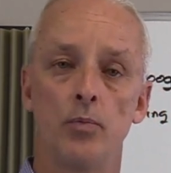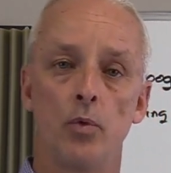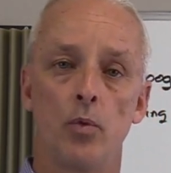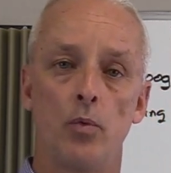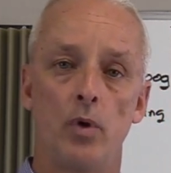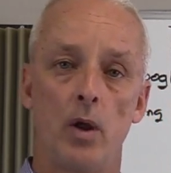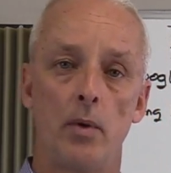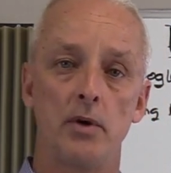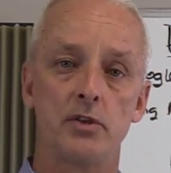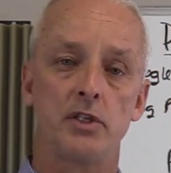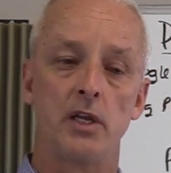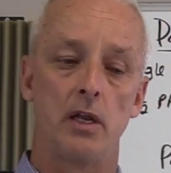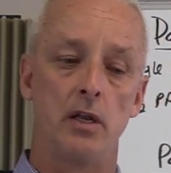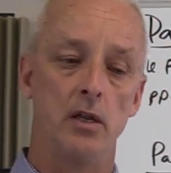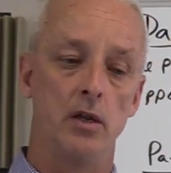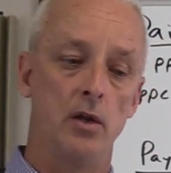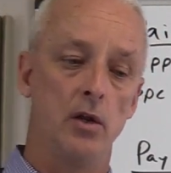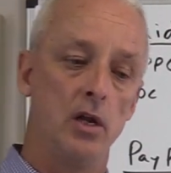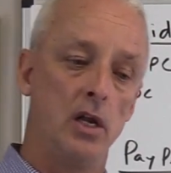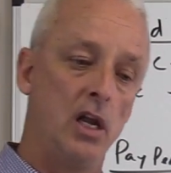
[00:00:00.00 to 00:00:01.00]
We always said,
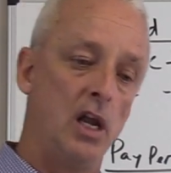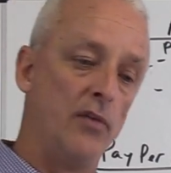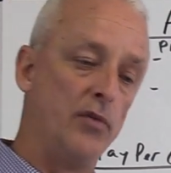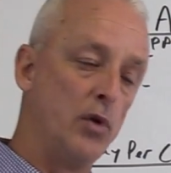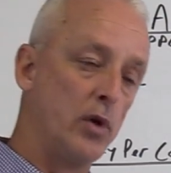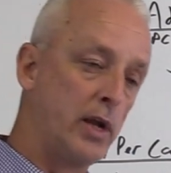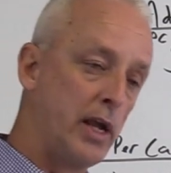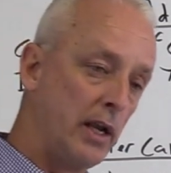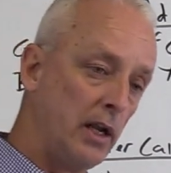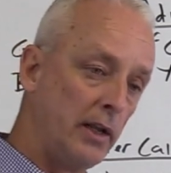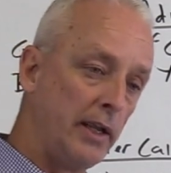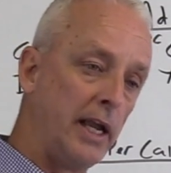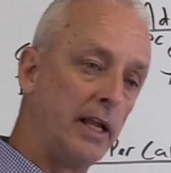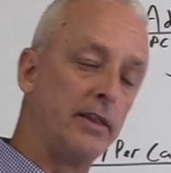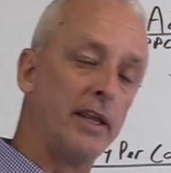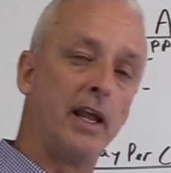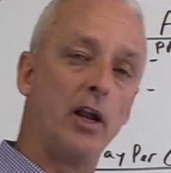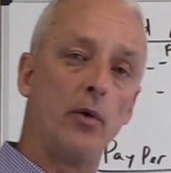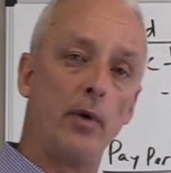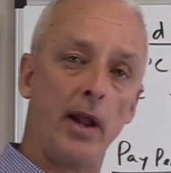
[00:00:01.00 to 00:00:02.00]
if you get a lead
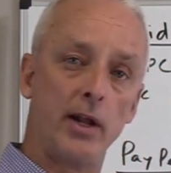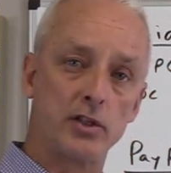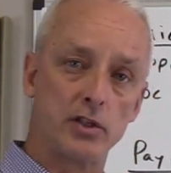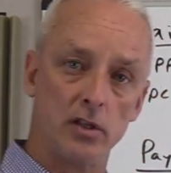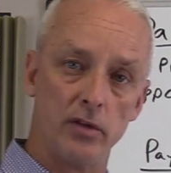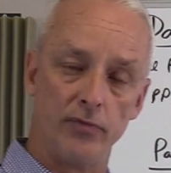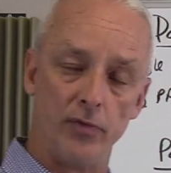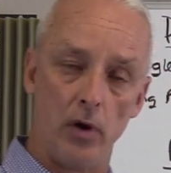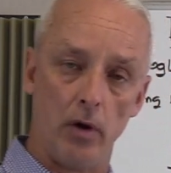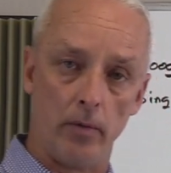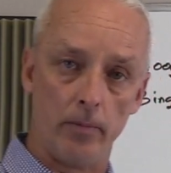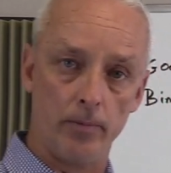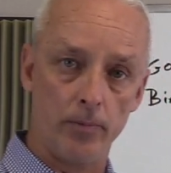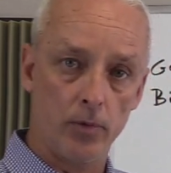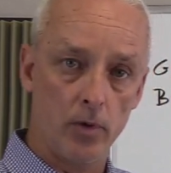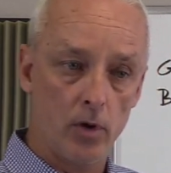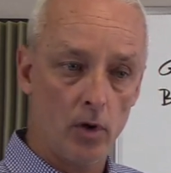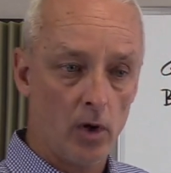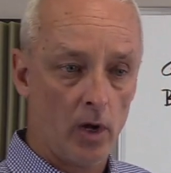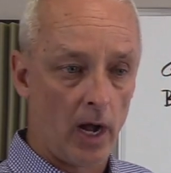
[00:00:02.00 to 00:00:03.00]
and they don't answer the phone,
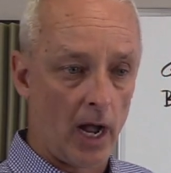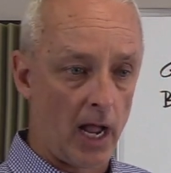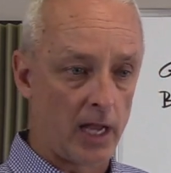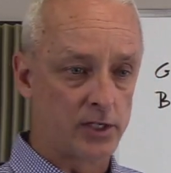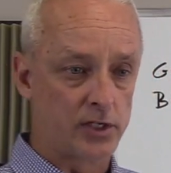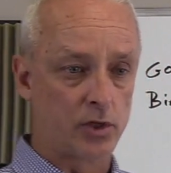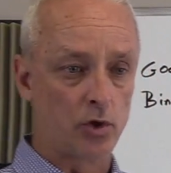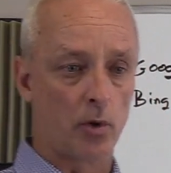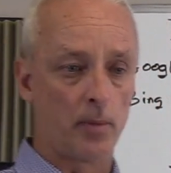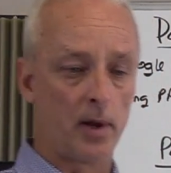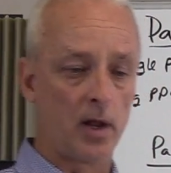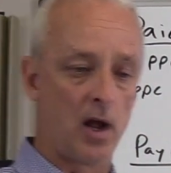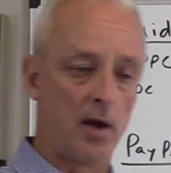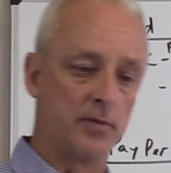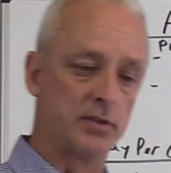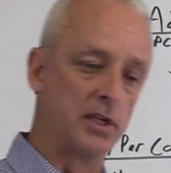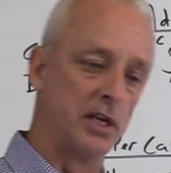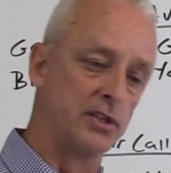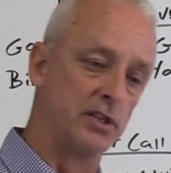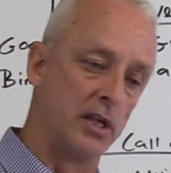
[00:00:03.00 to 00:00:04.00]
I told my
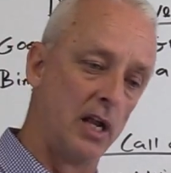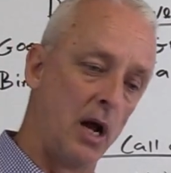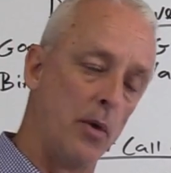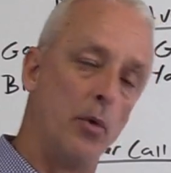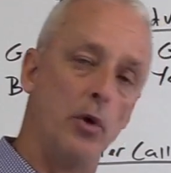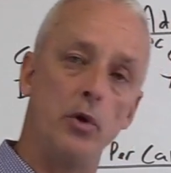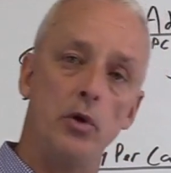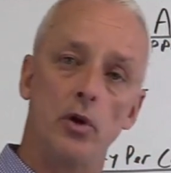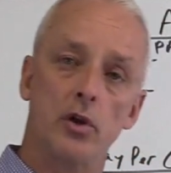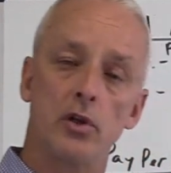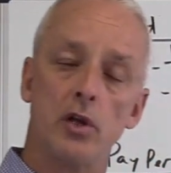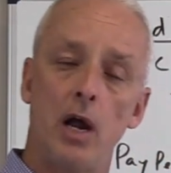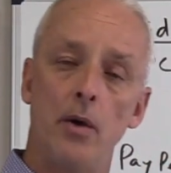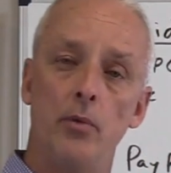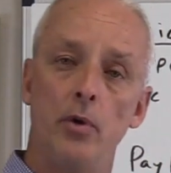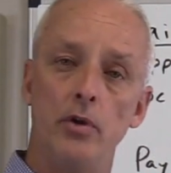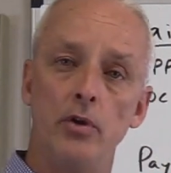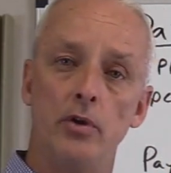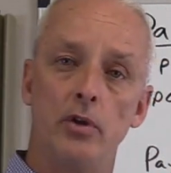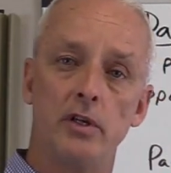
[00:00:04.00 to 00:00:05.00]
office, I said, I want
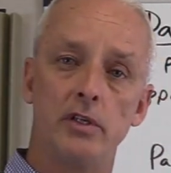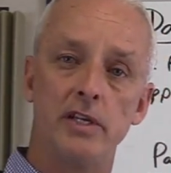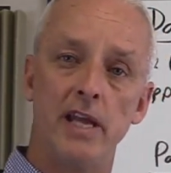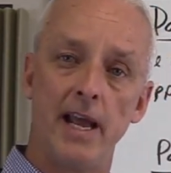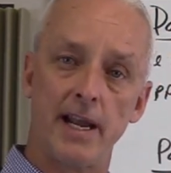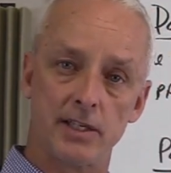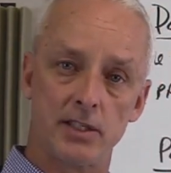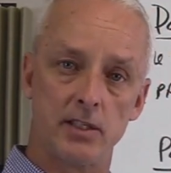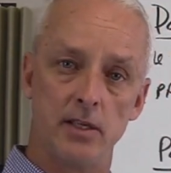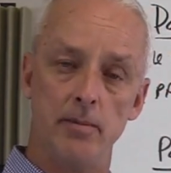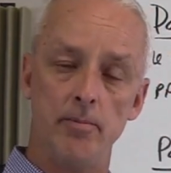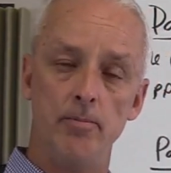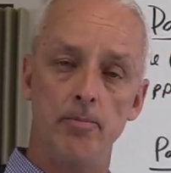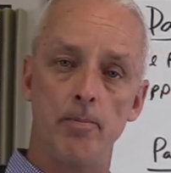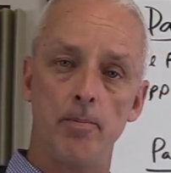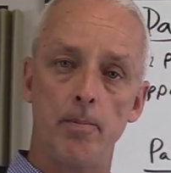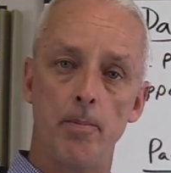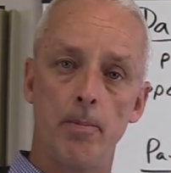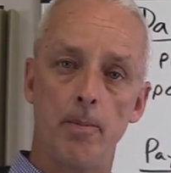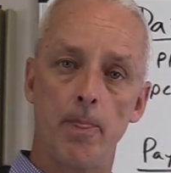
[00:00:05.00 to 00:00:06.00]
you to text them
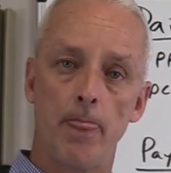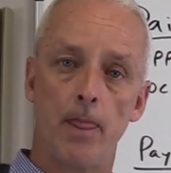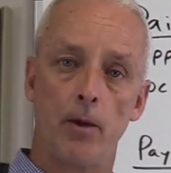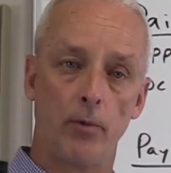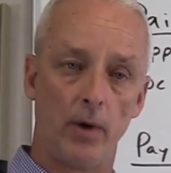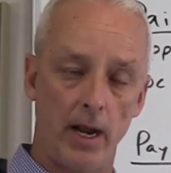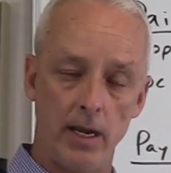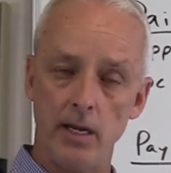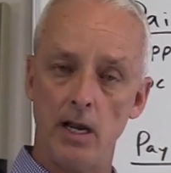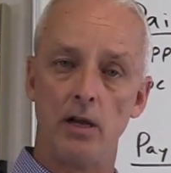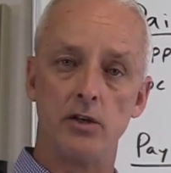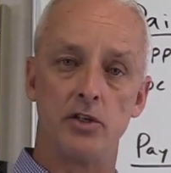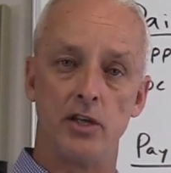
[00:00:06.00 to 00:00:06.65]
right now.